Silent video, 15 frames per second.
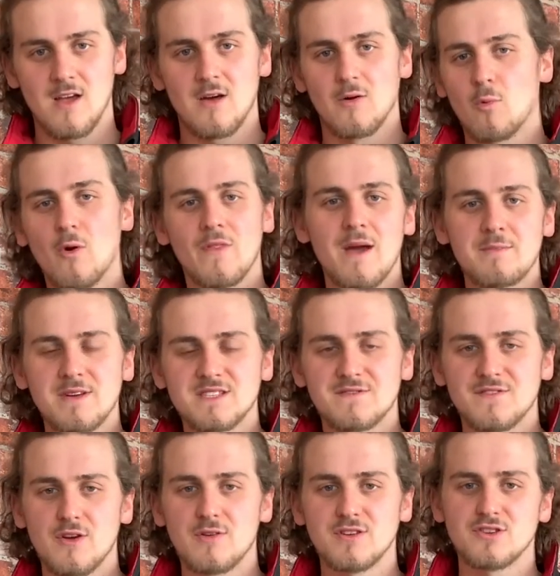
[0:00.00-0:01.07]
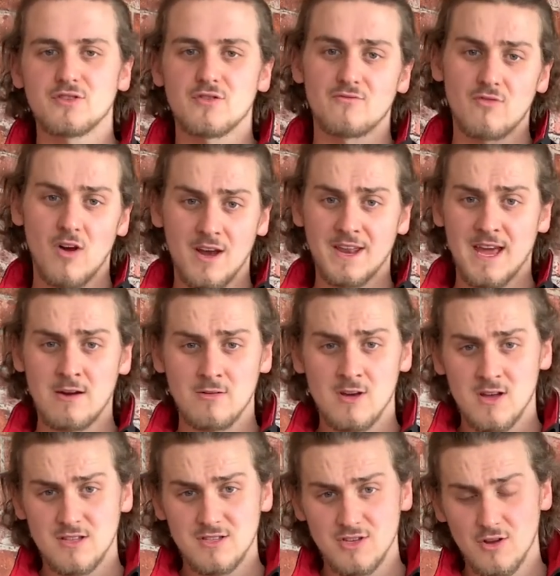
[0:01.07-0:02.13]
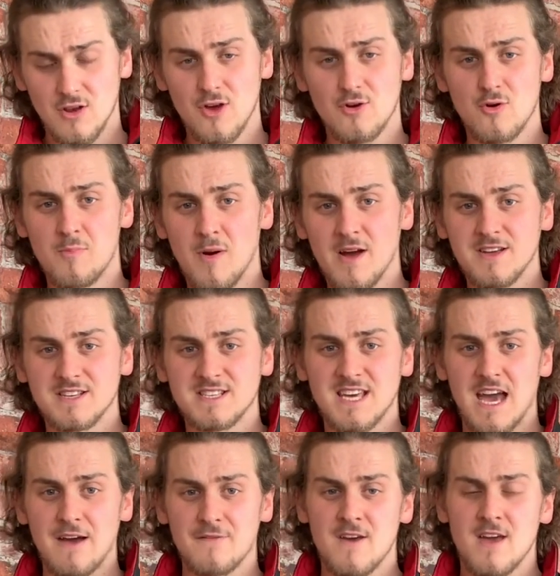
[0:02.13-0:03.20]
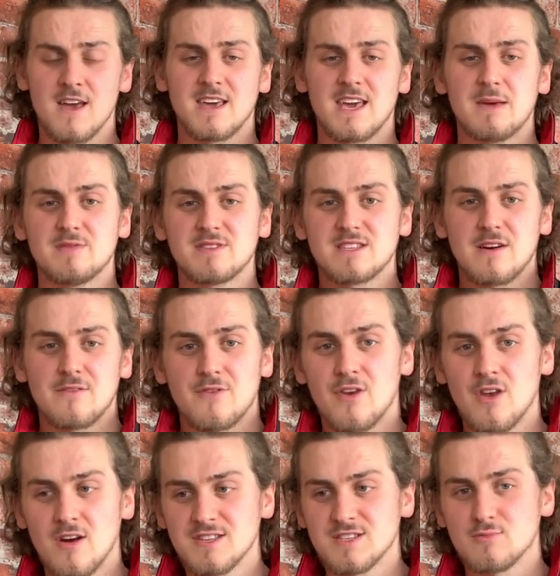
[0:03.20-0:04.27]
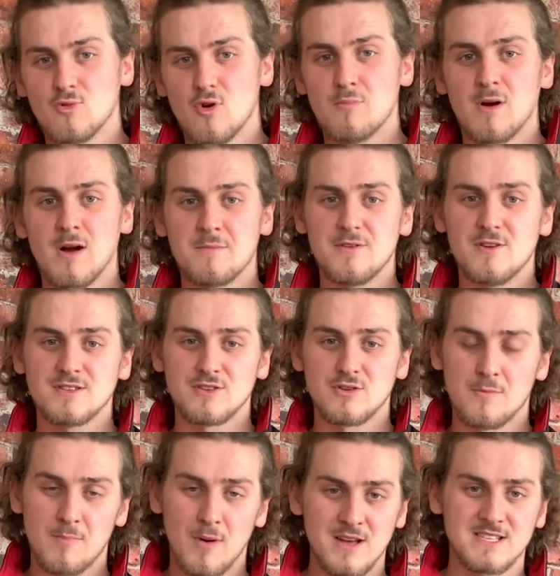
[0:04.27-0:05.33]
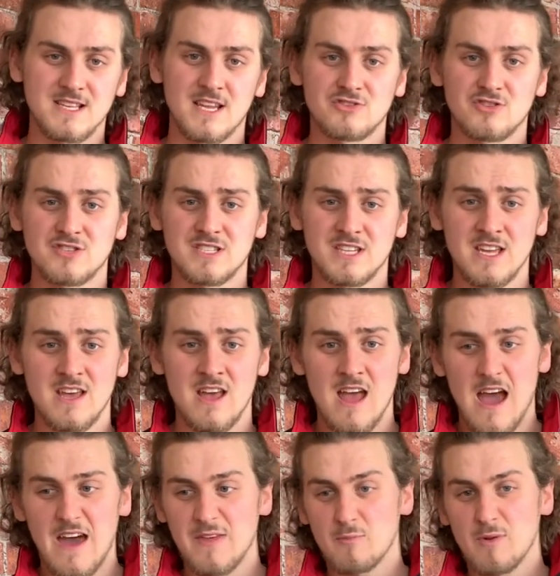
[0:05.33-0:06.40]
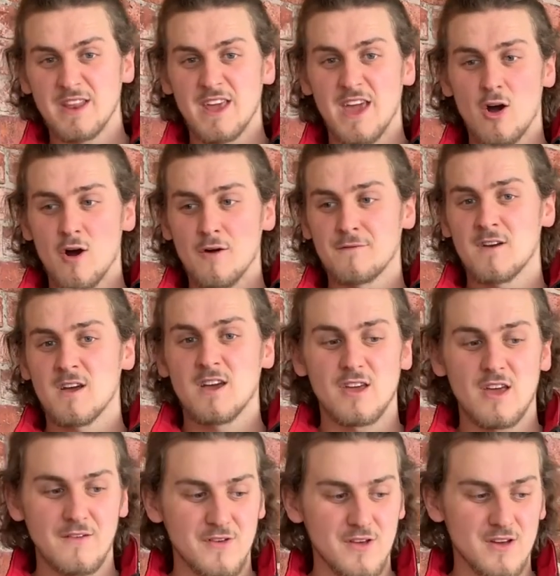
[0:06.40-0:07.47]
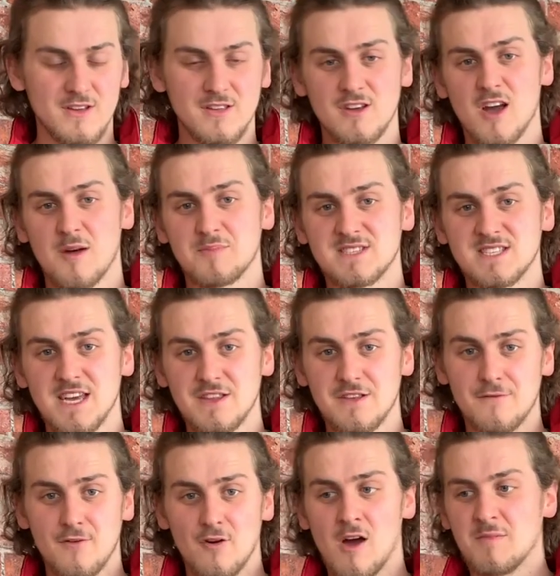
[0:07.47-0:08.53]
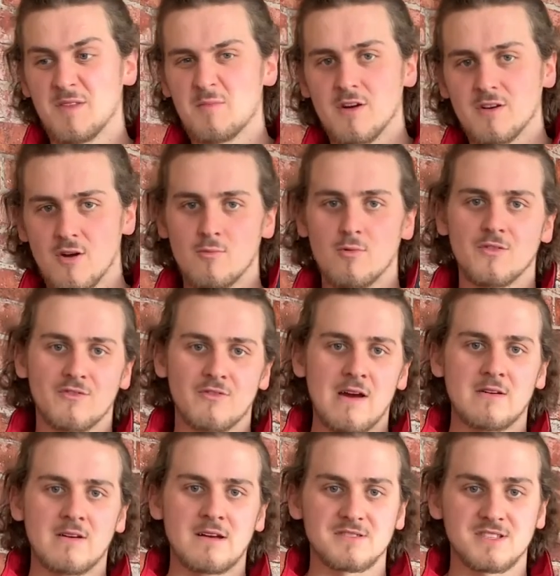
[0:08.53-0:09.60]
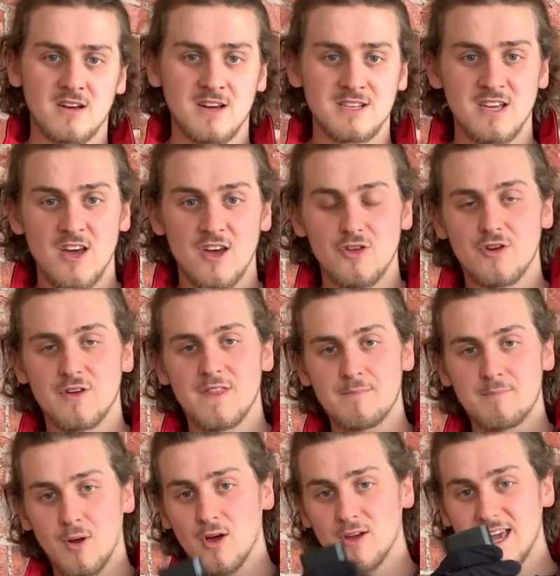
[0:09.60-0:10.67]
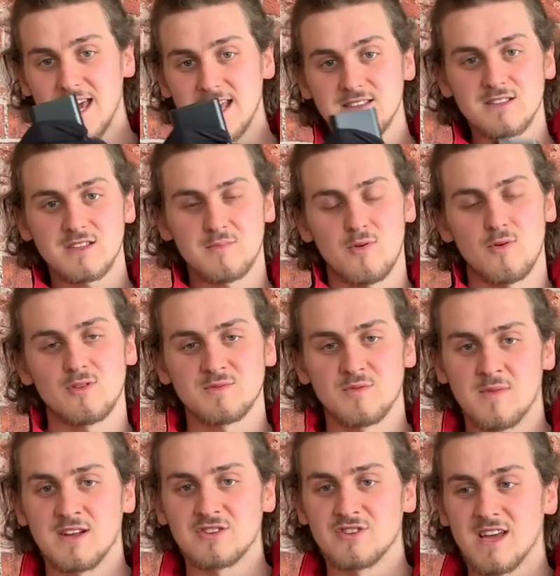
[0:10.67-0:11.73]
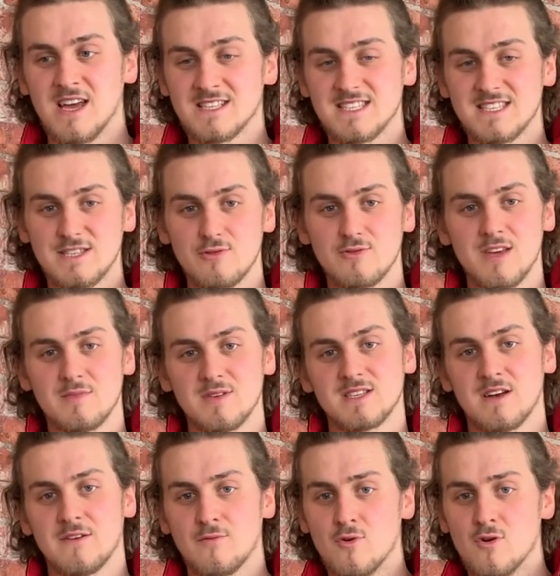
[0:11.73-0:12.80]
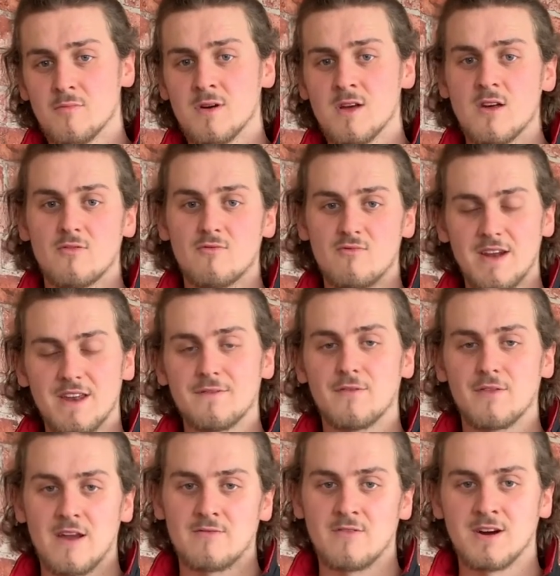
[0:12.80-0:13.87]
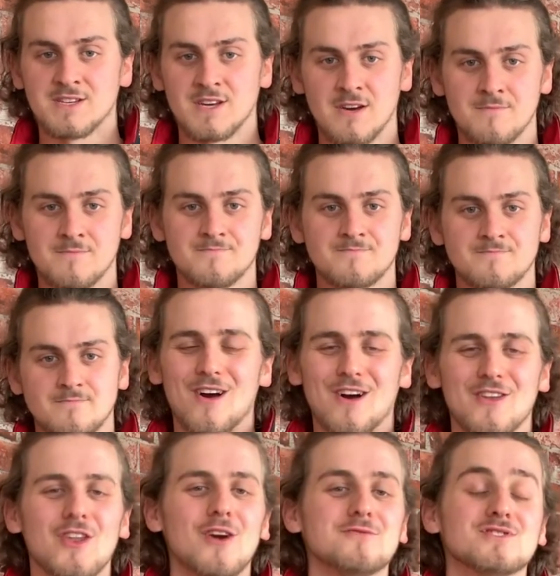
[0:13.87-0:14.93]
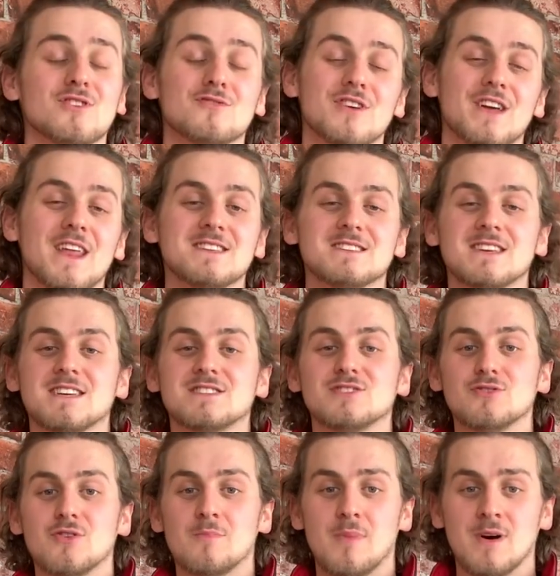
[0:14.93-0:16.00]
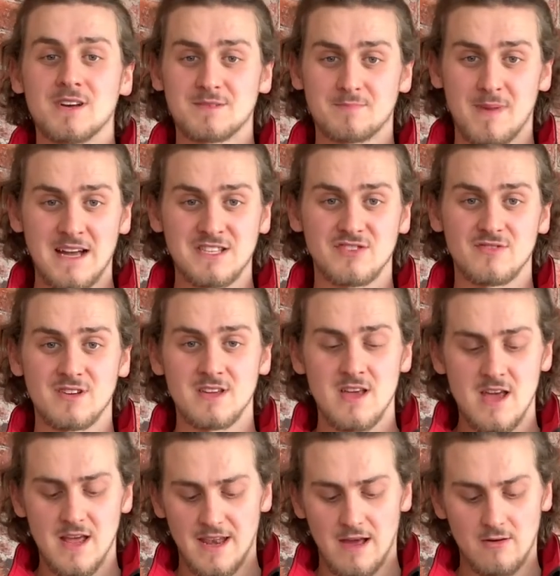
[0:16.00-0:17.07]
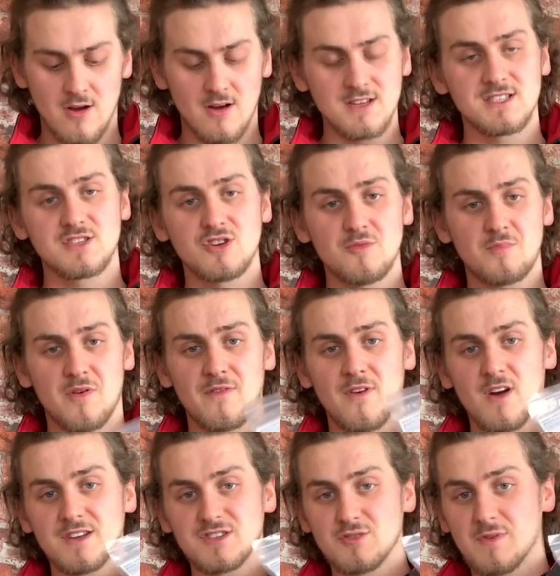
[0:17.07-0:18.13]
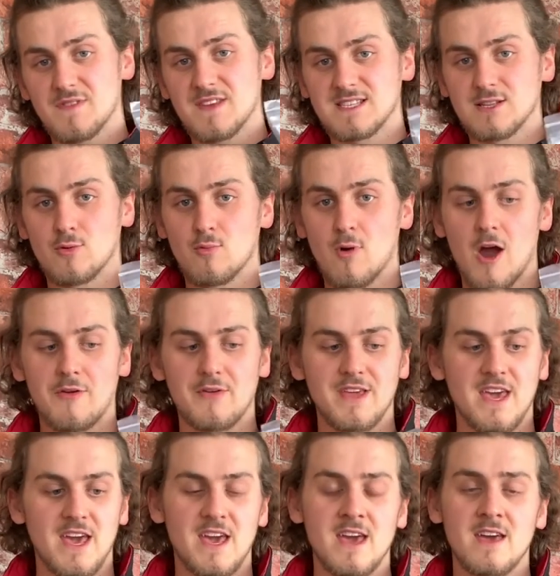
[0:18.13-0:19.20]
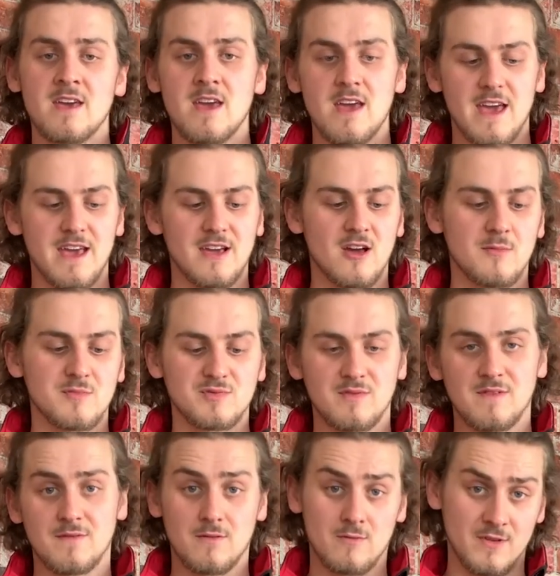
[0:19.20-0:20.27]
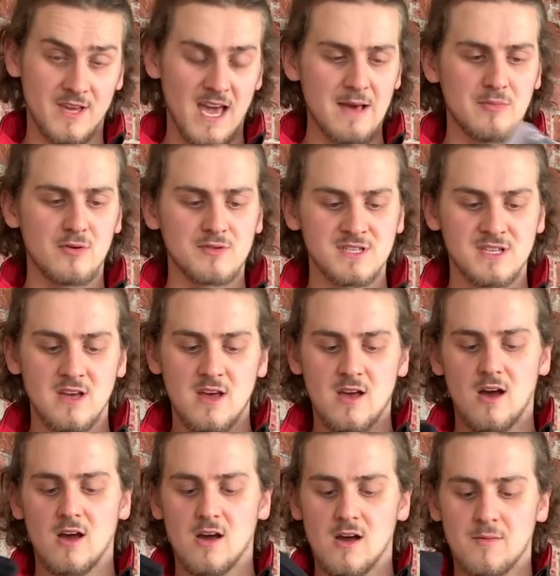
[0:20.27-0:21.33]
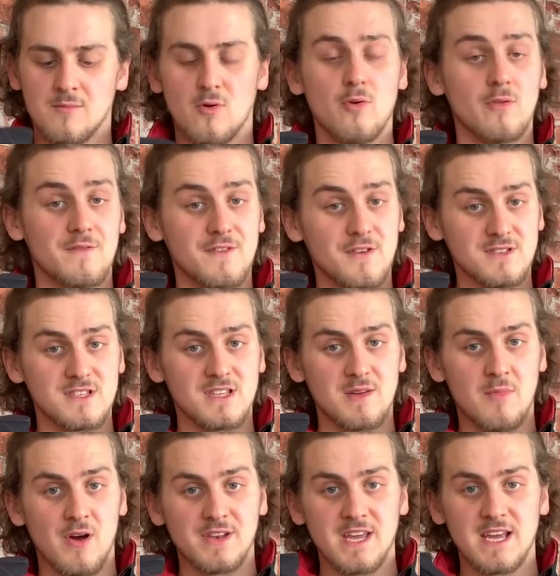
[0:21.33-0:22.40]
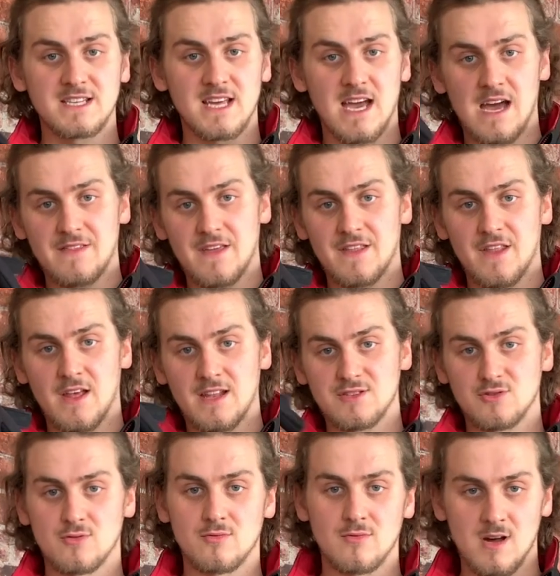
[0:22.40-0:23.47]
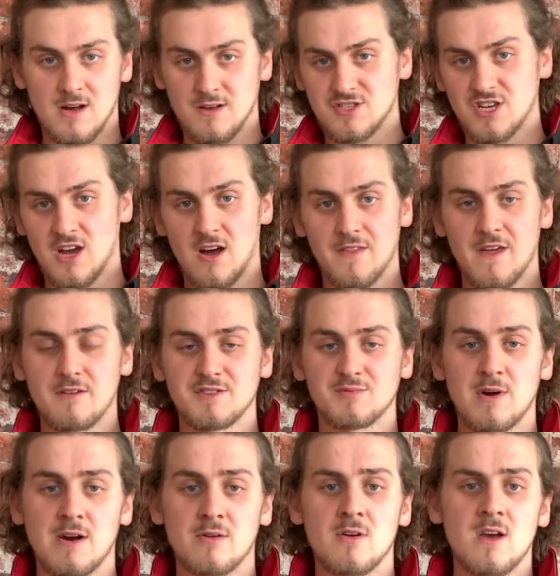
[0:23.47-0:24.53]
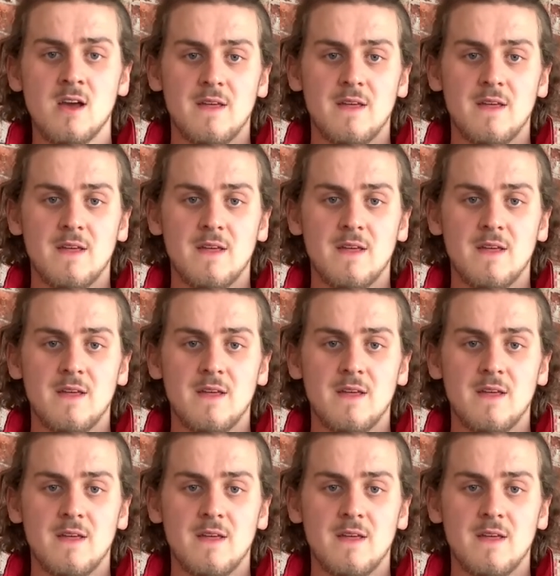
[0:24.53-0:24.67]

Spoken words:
And what that means for you is you can ride out to your local biker's cafe, keep yourself nice and warm by using your bike's electricity, and then when you get off, you have your cup of tea and your fry, and you might go wander outside, you can then plug into the portable battery and still keep yourself warm, ready for that ride home. A note on connecting it to your bike's battery. Now Keis do provide you with this little wiring kit here. It comes with all the cables, all the fuses that you might need, and then a little chart there as well.